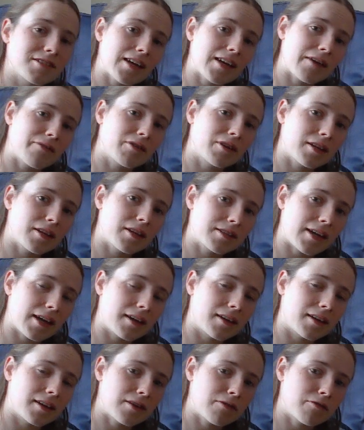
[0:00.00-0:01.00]
the
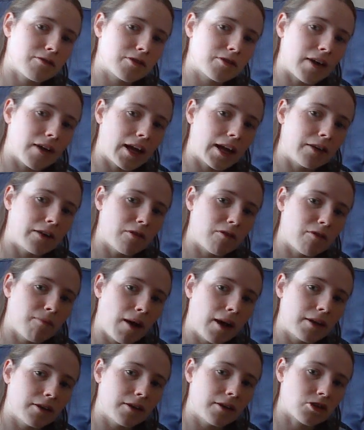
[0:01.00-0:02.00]
second difference value of
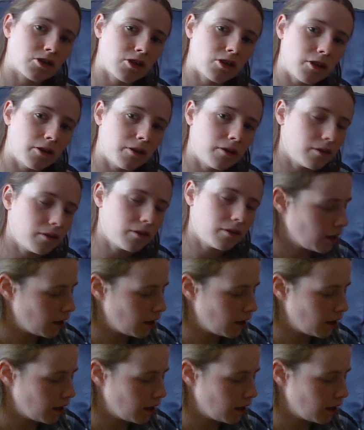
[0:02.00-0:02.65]
minus 2.